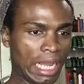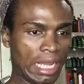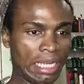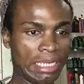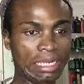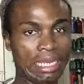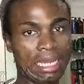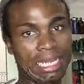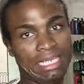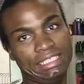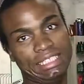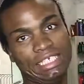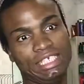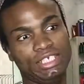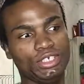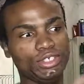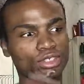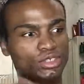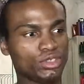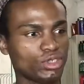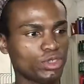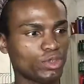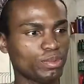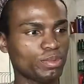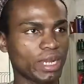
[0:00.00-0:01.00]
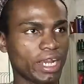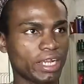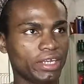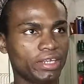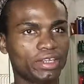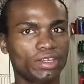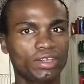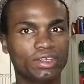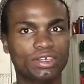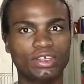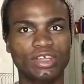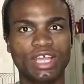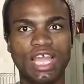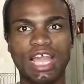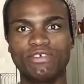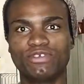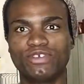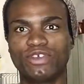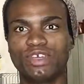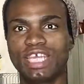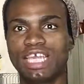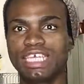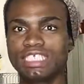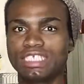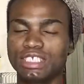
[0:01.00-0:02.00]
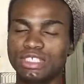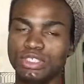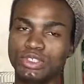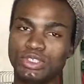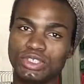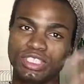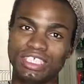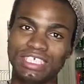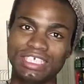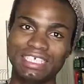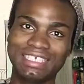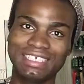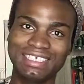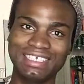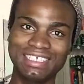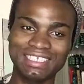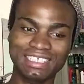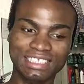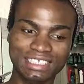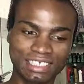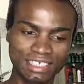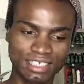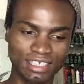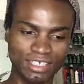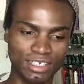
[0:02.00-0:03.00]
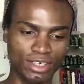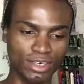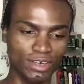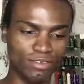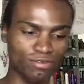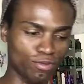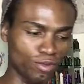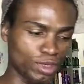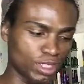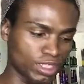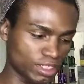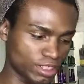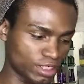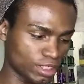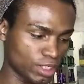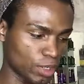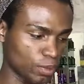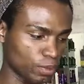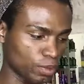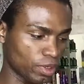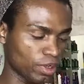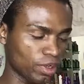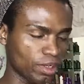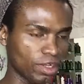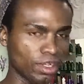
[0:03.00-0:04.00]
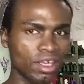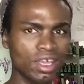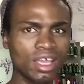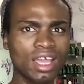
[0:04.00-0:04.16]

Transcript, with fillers: And as a YouTuber, you know, you have to get into the tea of what's going on.